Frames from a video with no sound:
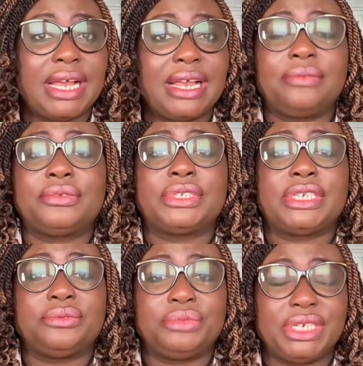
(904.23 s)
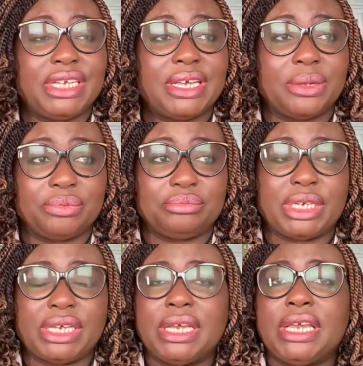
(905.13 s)
I have to say, really helped
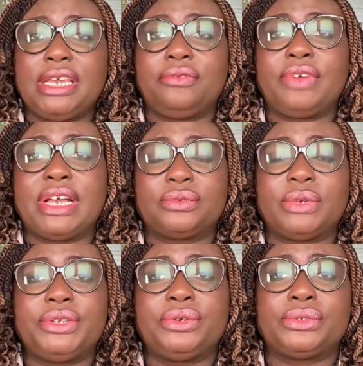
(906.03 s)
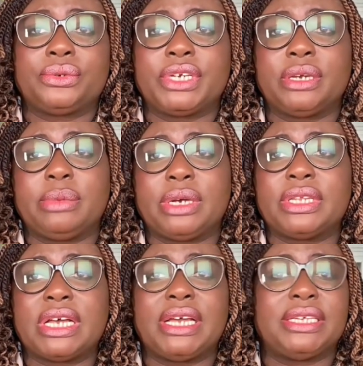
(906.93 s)
me. In fact, when you're talking about
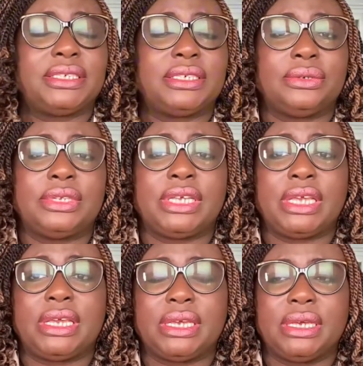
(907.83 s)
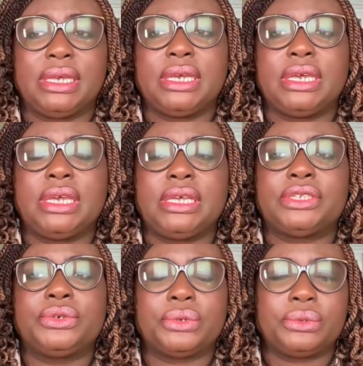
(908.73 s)
the icing on the cake,
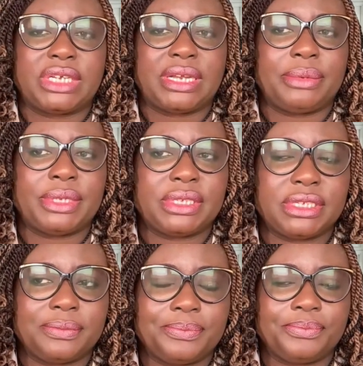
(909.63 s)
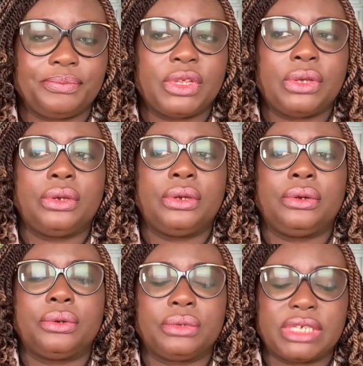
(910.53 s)
is growth habits.
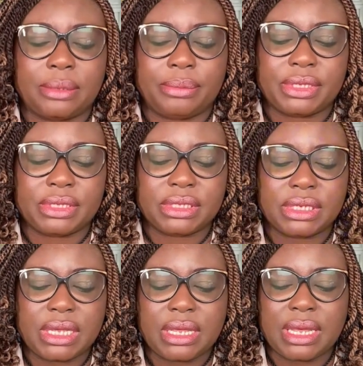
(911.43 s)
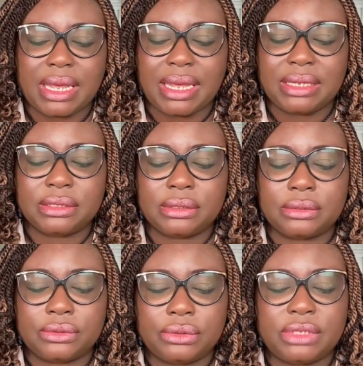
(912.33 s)
Growth habits. And
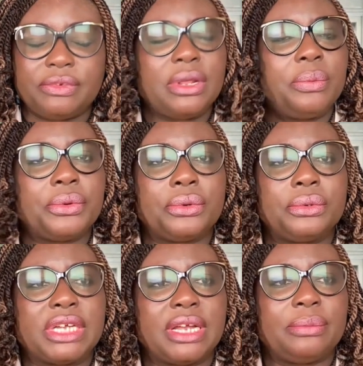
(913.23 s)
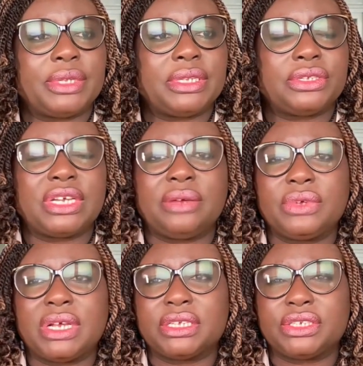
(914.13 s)
to develop growth habits, you have
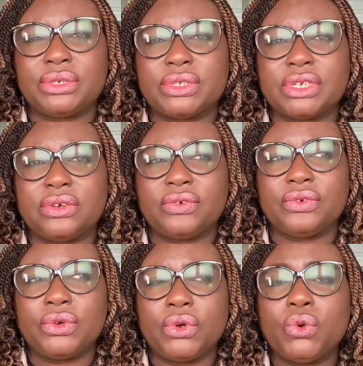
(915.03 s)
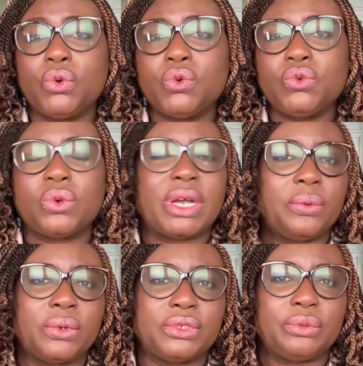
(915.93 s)
to ask yourself, who do I
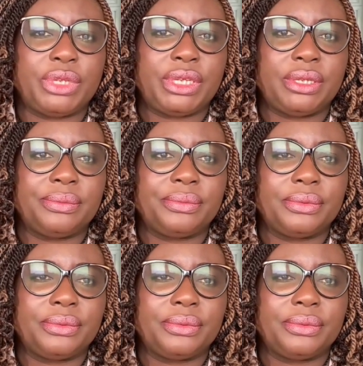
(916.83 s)
want to be?